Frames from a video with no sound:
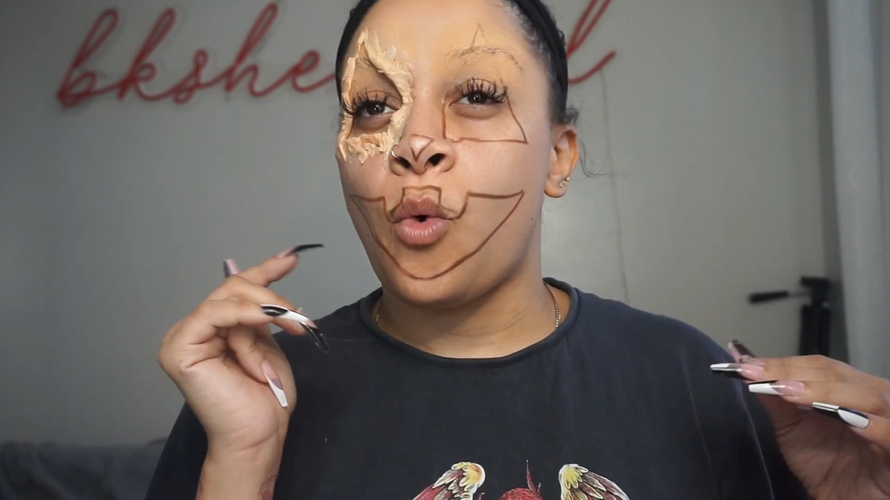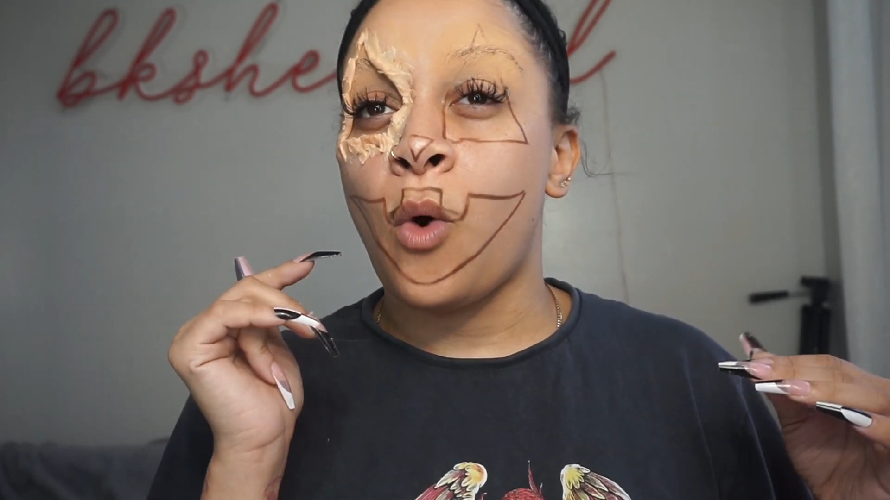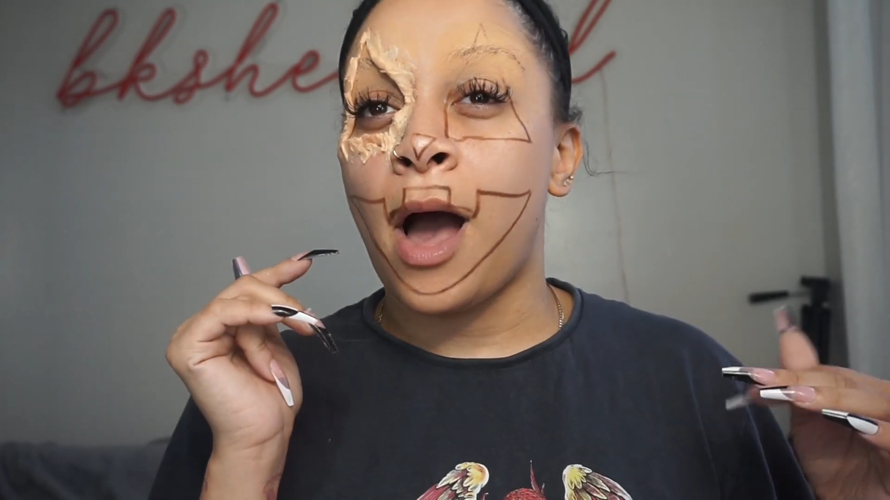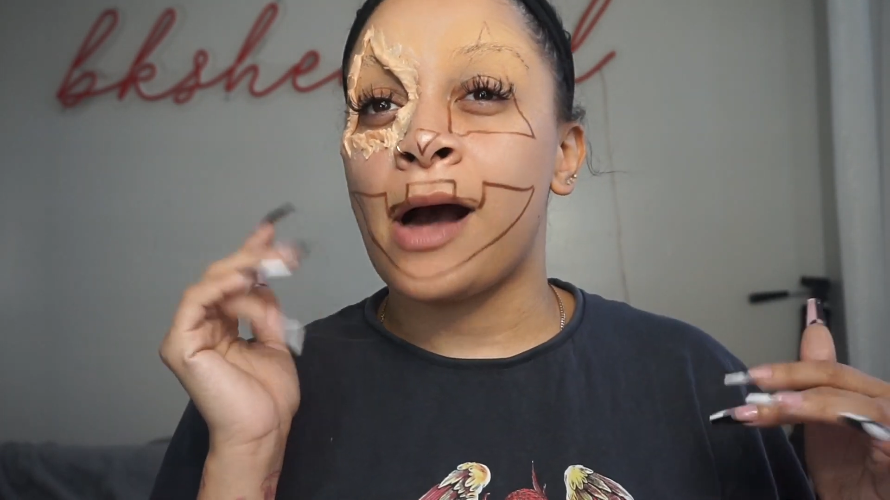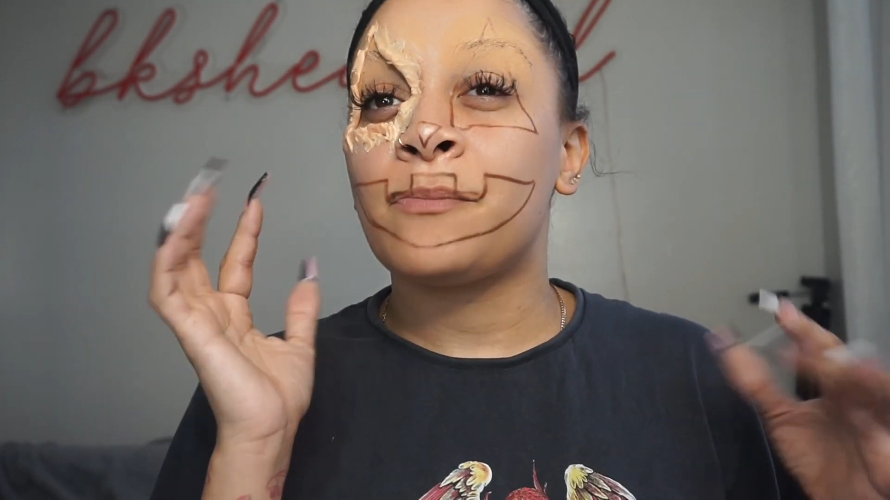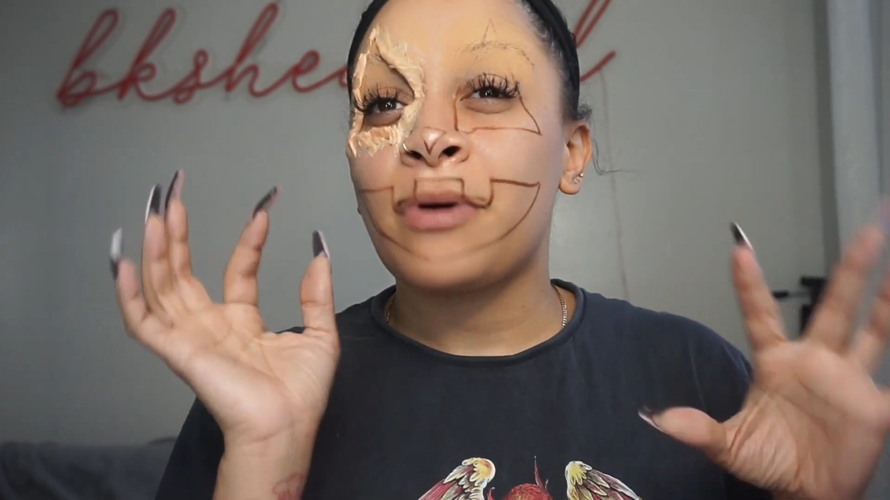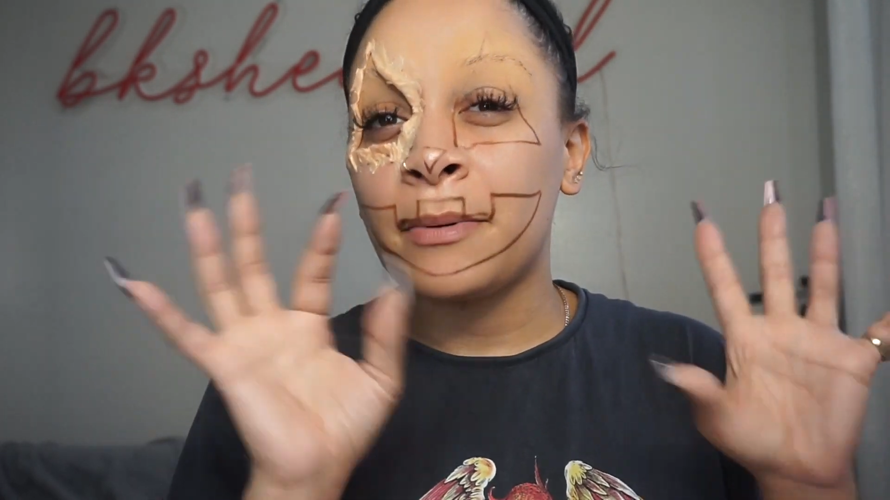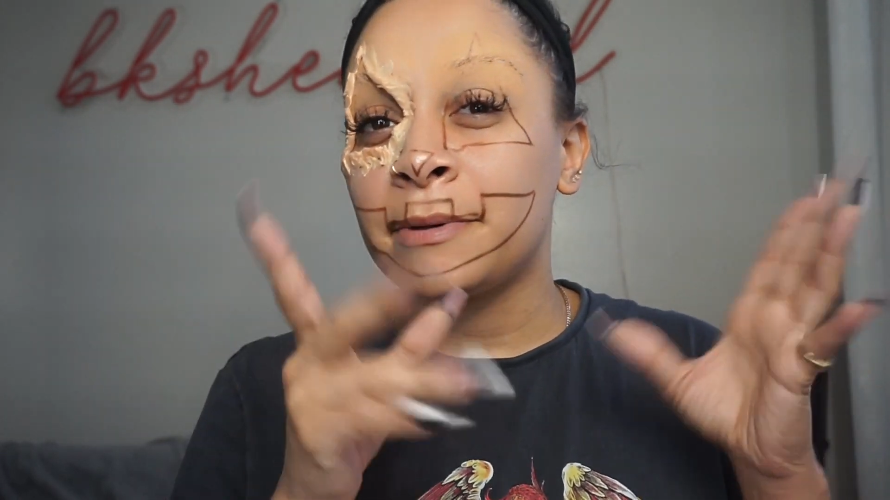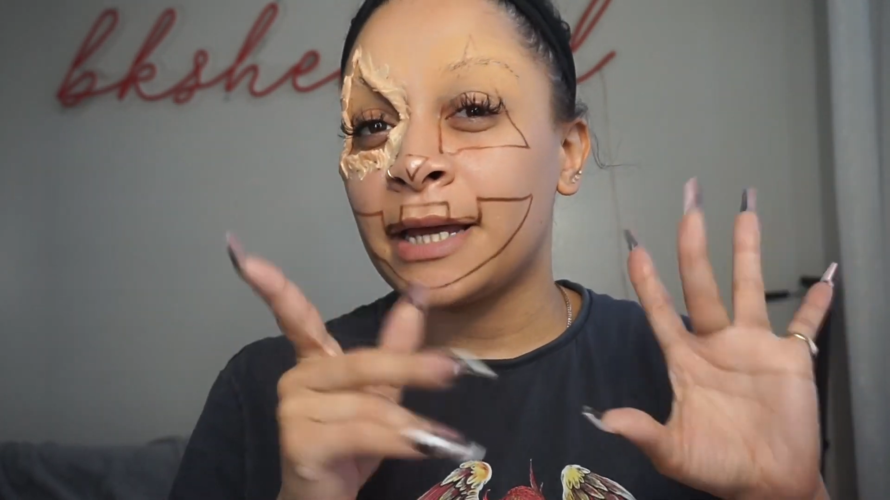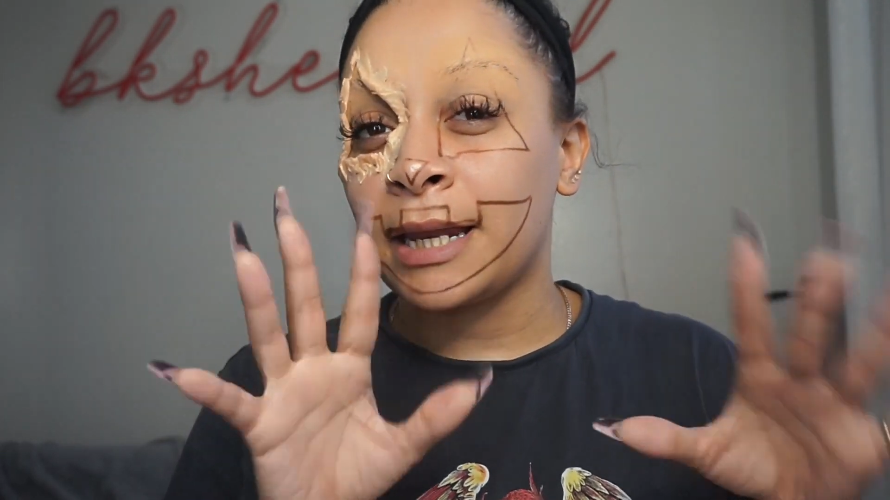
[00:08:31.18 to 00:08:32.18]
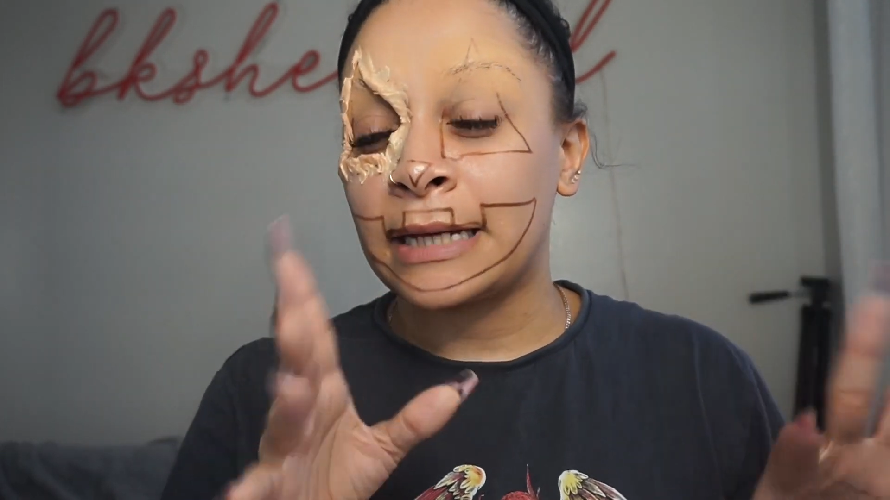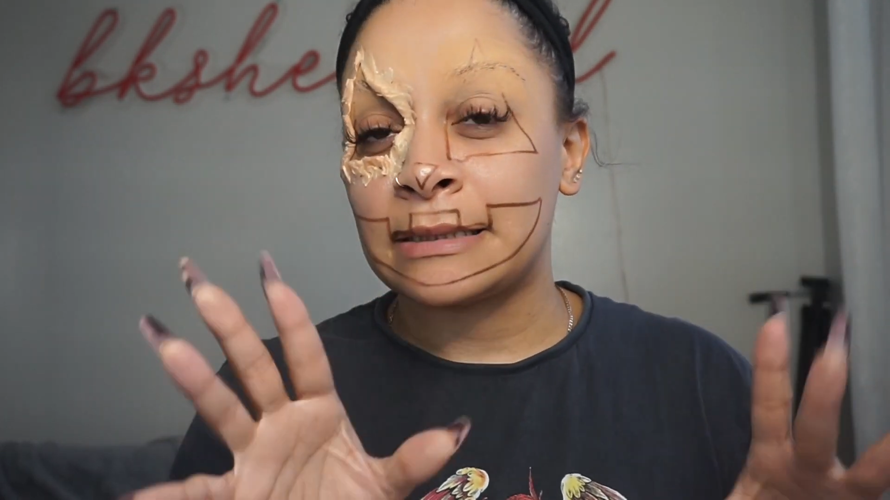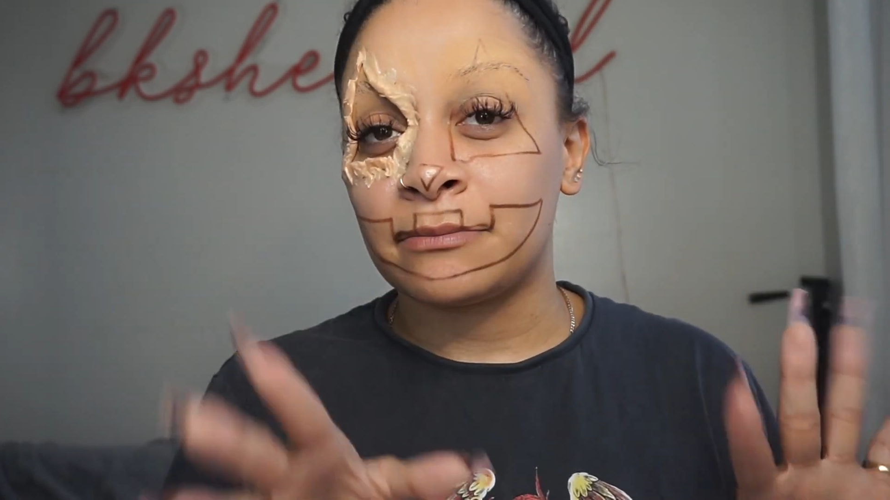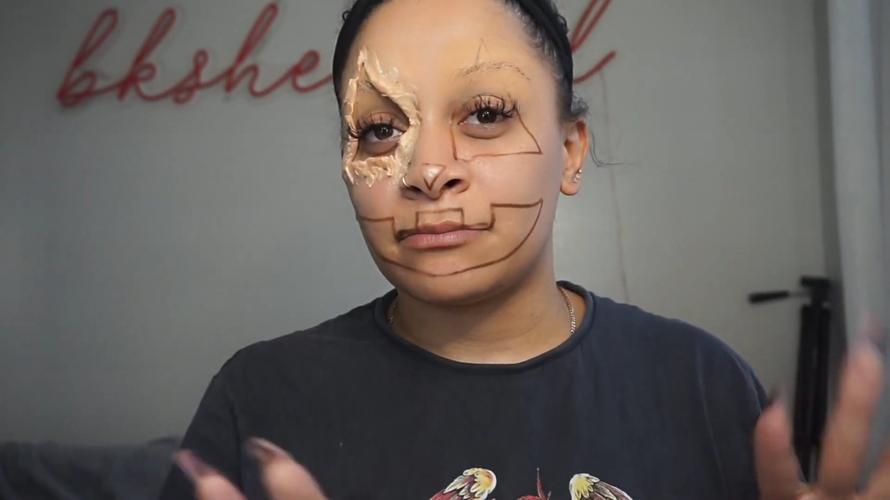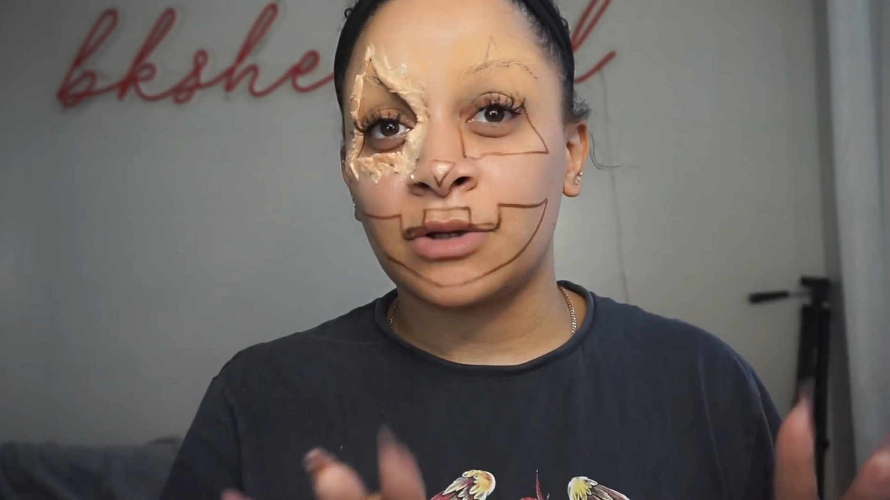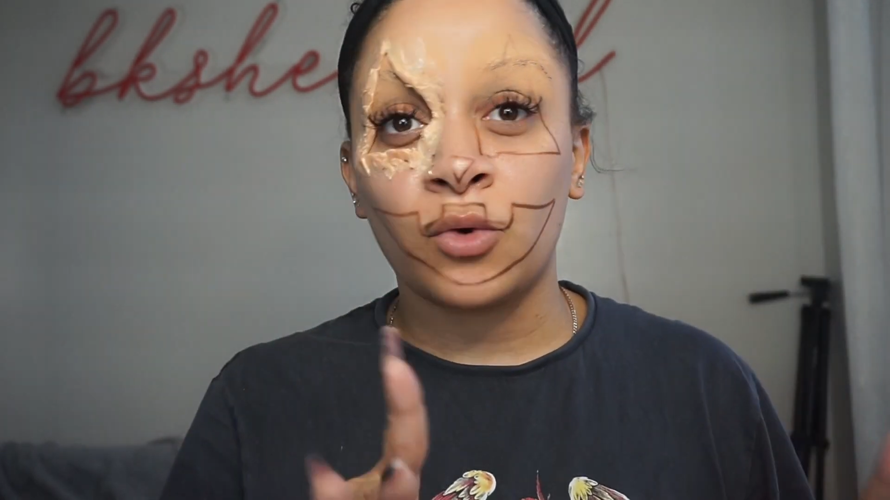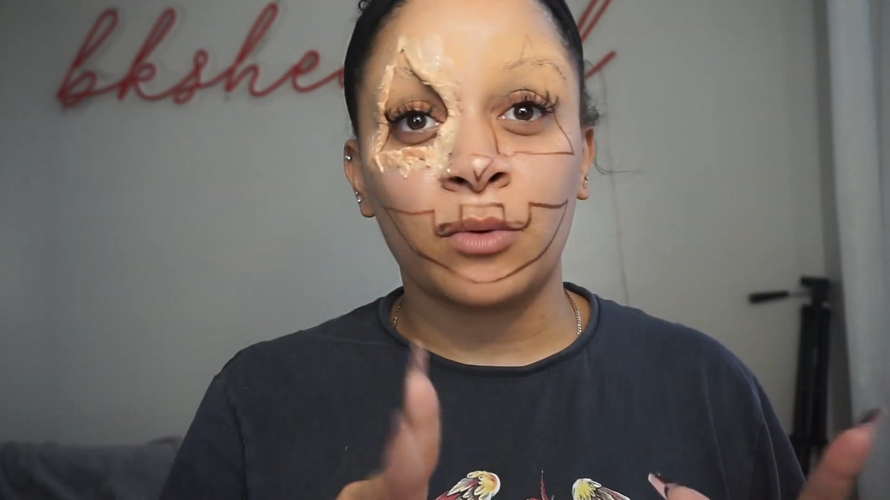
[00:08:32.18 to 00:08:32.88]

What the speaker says: I'll probably get like some little